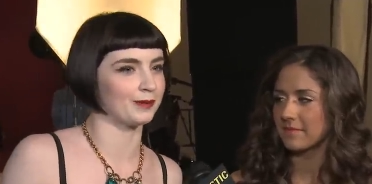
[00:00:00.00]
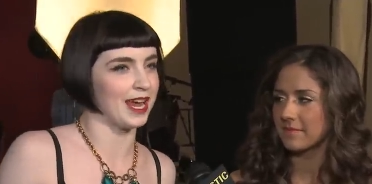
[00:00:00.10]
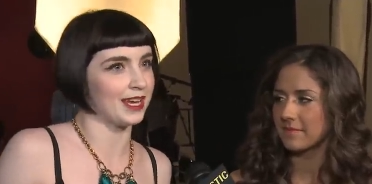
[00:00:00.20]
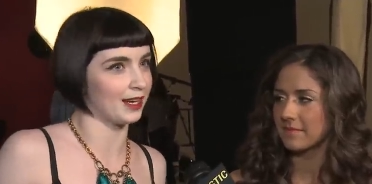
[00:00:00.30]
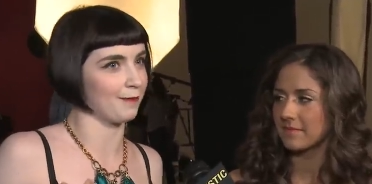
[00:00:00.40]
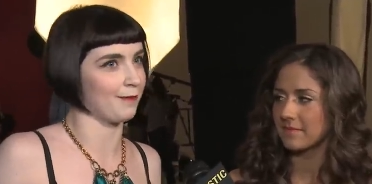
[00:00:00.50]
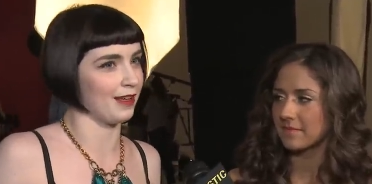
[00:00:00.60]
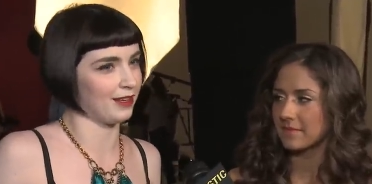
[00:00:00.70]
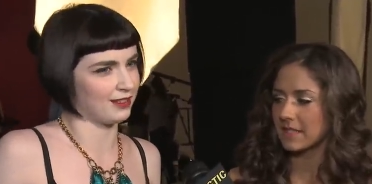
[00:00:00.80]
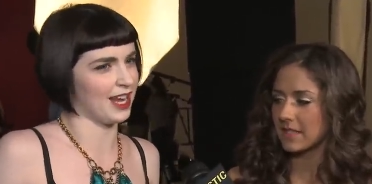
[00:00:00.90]
Speaker 1: taken
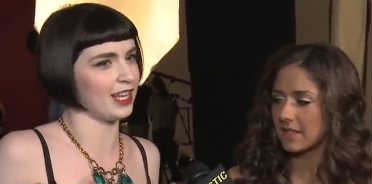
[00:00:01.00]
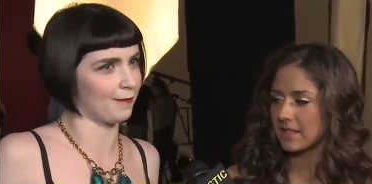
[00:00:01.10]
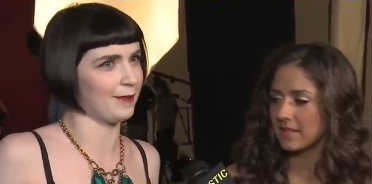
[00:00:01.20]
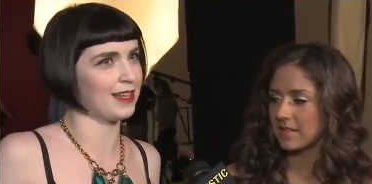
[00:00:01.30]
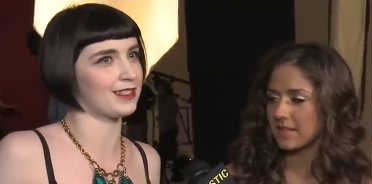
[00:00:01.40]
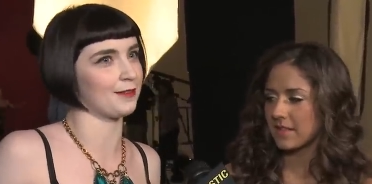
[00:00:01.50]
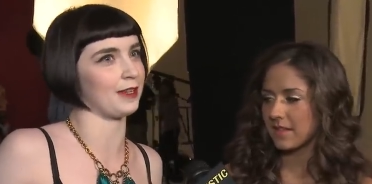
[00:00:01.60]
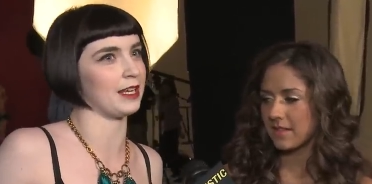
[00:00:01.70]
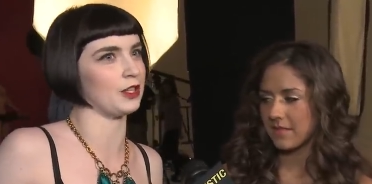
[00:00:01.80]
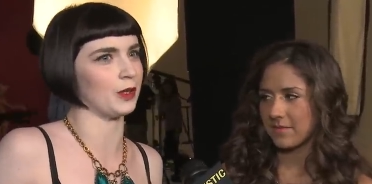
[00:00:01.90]

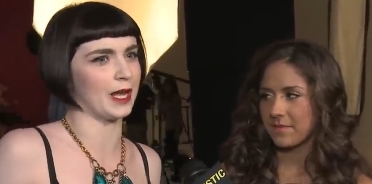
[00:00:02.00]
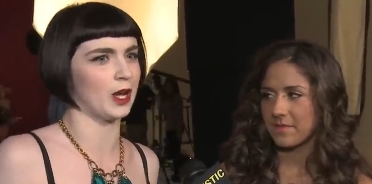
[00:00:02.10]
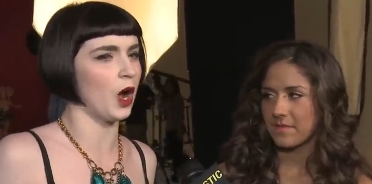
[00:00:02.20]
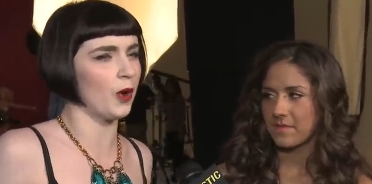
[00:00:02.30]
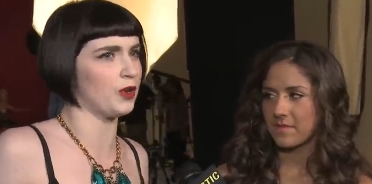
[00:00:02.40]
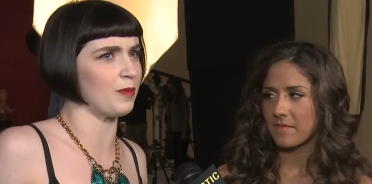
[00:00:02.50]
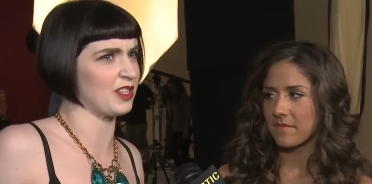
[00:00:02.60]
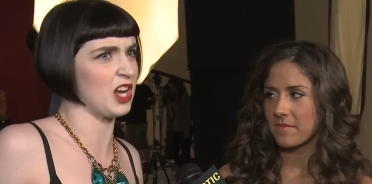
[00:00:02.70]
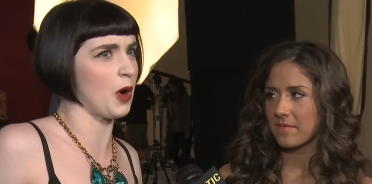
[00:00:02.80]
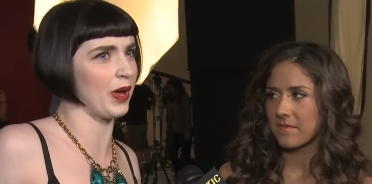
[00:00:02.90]
offensively, and they're like, oh, you
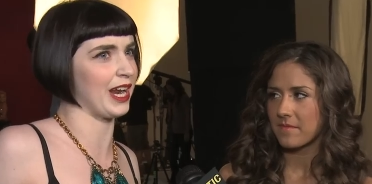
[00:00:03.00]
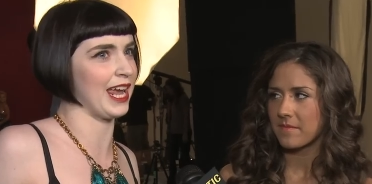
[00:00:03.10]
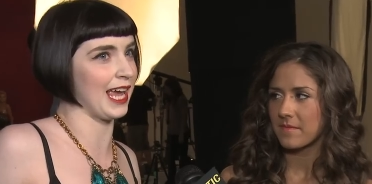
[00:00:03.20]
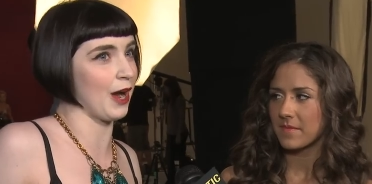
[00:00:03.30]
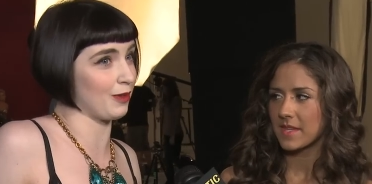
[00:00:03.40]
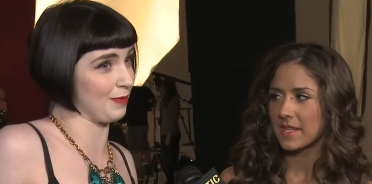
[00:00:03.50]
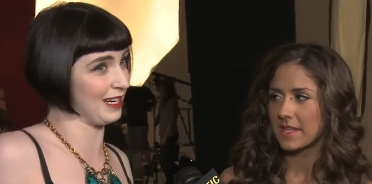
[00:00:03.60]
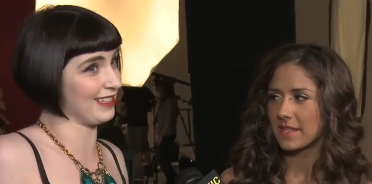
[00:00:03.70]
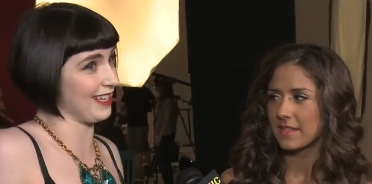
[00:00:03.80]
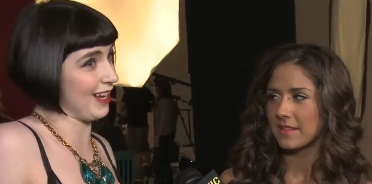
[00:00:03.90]
must not want to hang out with me,
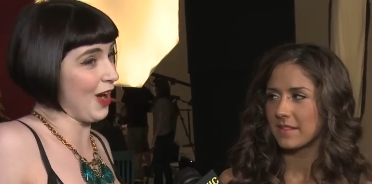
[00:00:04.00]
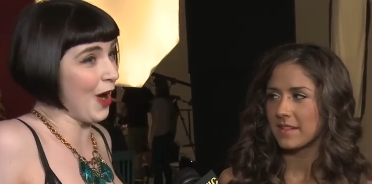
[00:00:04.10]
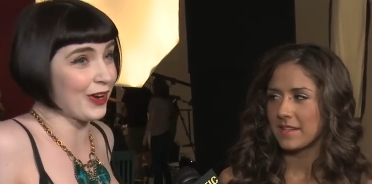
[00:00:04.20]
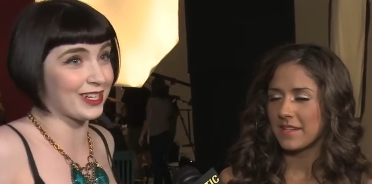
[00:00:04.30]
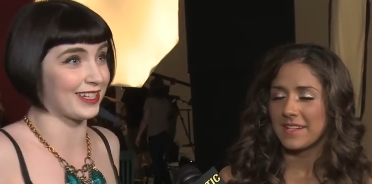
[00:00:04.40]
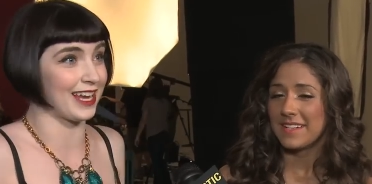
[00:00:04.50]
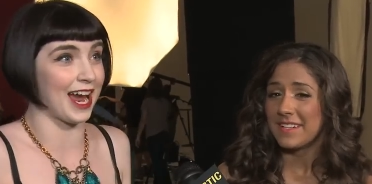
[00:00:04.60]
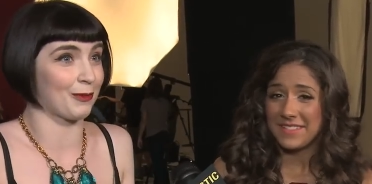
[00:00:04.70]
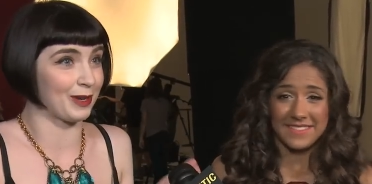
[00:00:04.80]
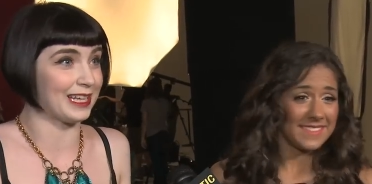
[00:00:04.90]
and it's like, honestly,
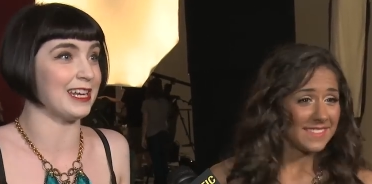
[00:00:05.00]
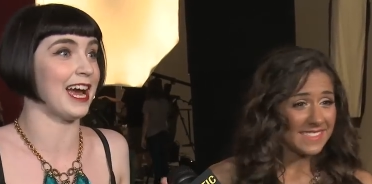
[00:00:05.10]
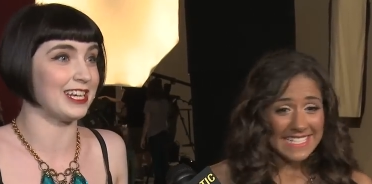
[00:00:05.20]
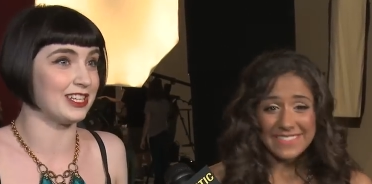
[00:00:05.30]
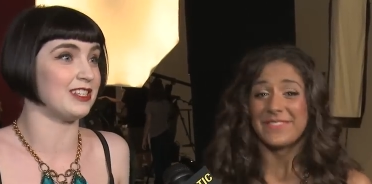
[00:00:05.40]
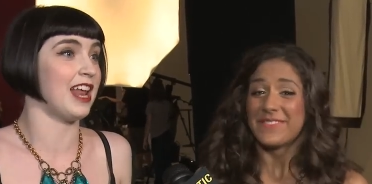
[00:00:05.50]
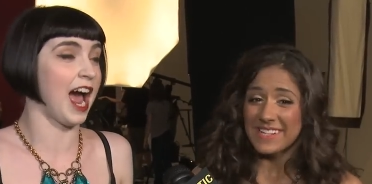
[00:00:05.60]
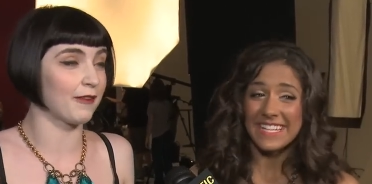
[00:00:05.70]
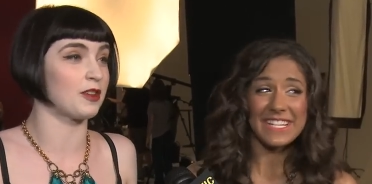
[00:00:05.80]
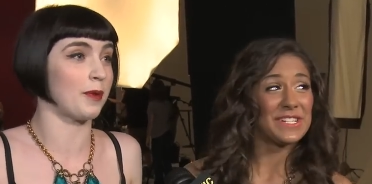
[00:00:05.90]
I really
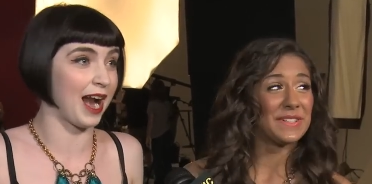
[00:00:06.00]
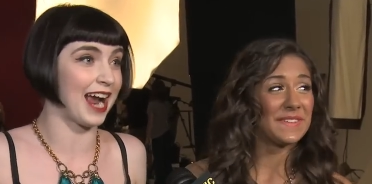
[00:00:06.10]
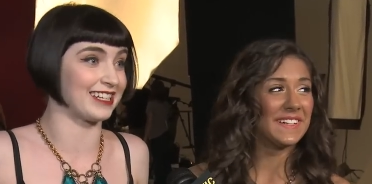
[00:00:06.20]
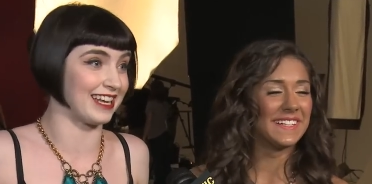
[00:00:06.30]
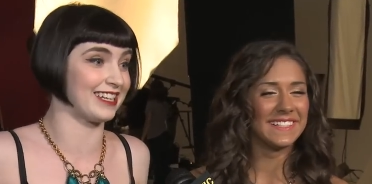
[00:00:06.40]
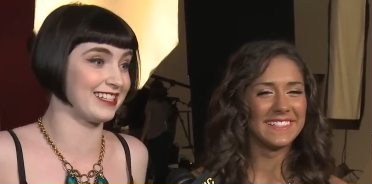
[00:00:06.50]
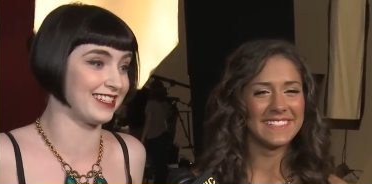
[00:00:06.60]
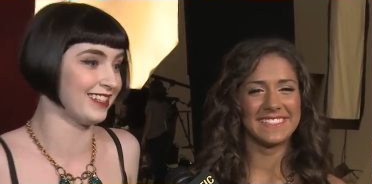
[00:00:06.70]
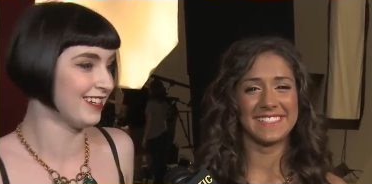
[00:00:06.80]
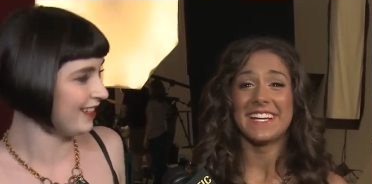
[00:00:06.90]
have
Speaker 2: to
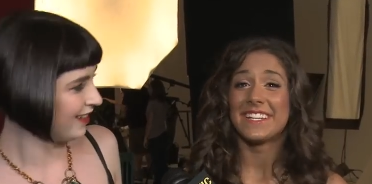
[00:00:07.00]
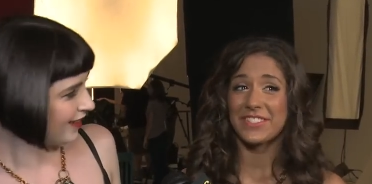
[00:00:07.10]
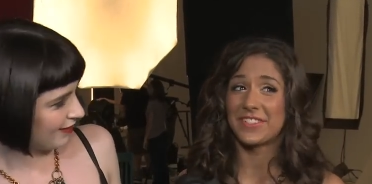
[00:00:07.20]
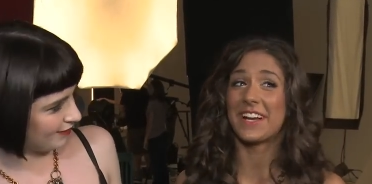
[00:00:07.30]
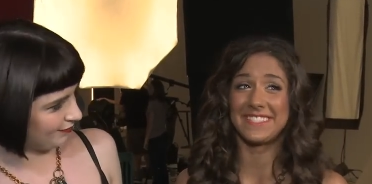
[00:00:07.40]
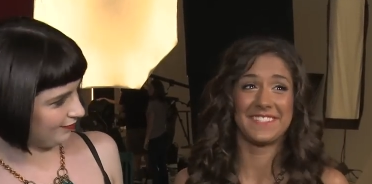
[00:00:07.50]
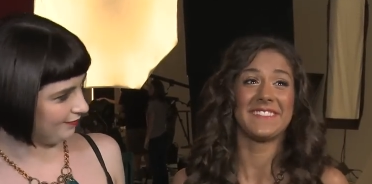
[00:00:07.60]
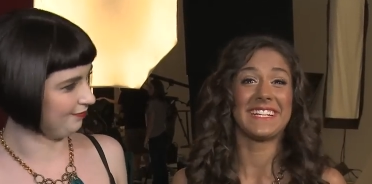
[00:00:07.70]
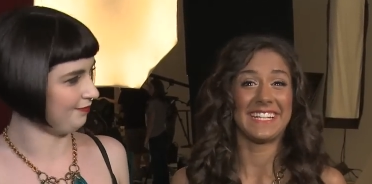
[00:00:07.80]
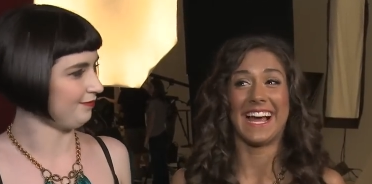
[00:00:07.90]
practice. Trust
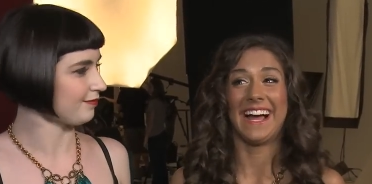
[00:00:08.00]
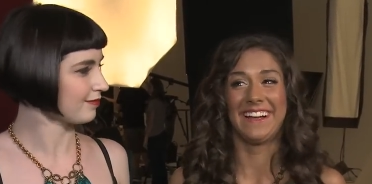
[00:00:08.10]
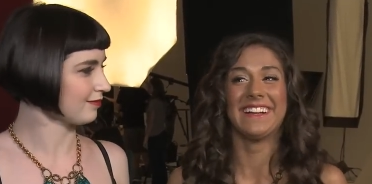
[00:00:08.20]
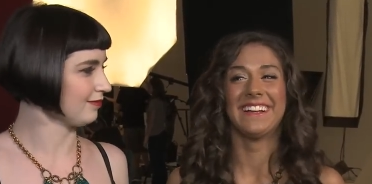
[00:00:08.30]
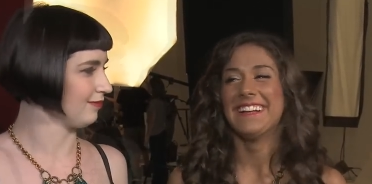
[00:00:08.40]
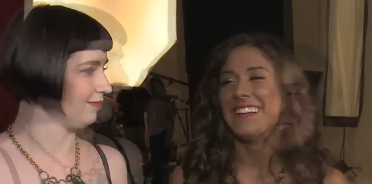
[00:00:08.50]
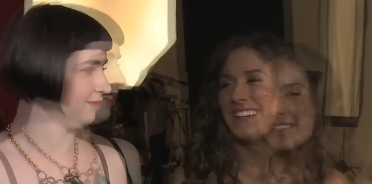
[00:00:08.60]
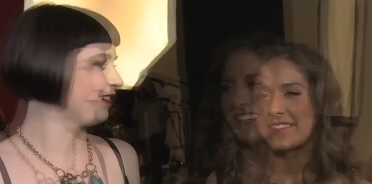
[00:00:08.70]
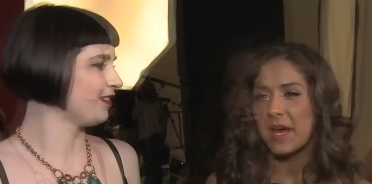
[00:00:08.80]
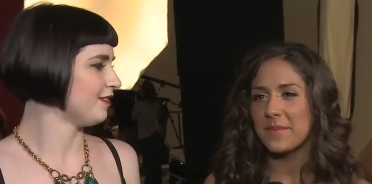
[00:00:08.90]
me, yeah.
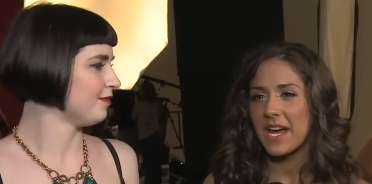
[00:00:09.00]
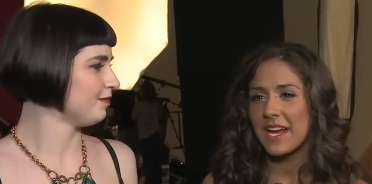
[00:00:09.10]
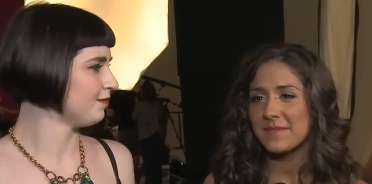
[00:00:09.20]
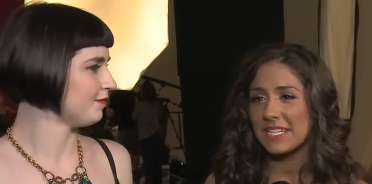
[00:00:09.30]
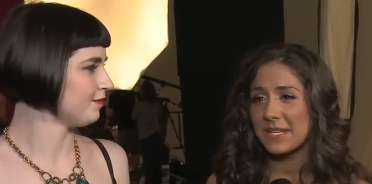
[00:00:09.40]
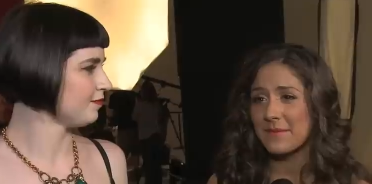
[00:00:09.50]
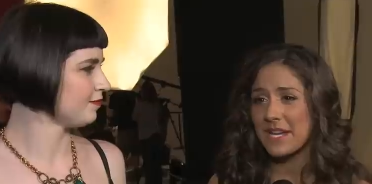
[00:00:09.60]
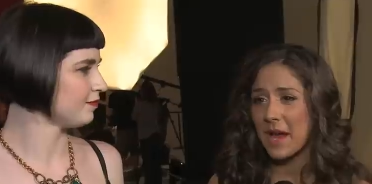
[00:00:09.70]
Sometimes it could be